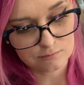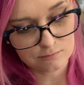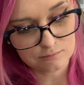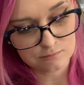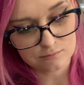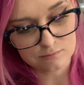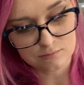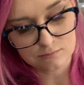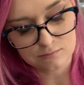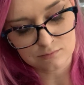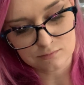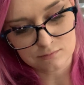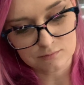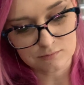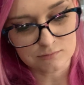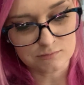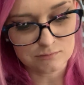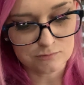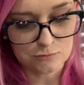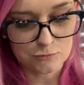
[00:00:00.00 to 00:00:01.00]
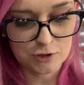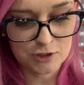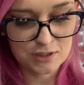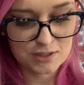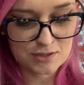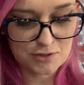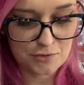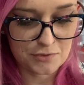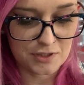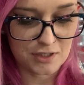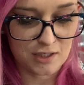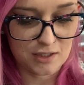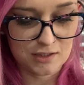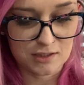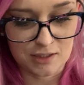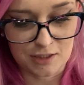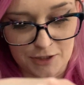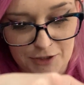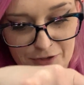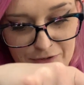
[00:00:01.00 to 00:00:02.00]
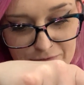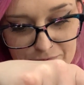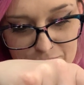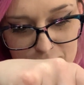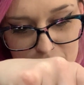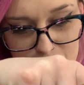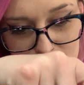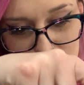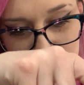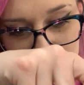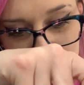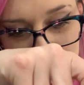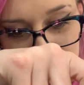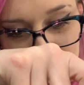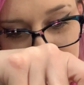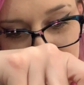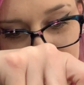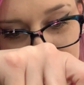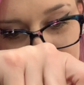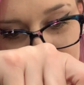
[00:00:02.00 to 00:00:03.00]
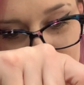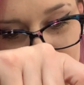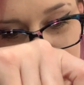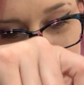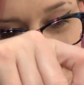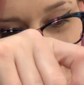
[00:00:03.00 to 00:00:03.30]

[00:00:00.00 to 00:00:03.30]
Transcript: Okay. What is going on here? I don't know.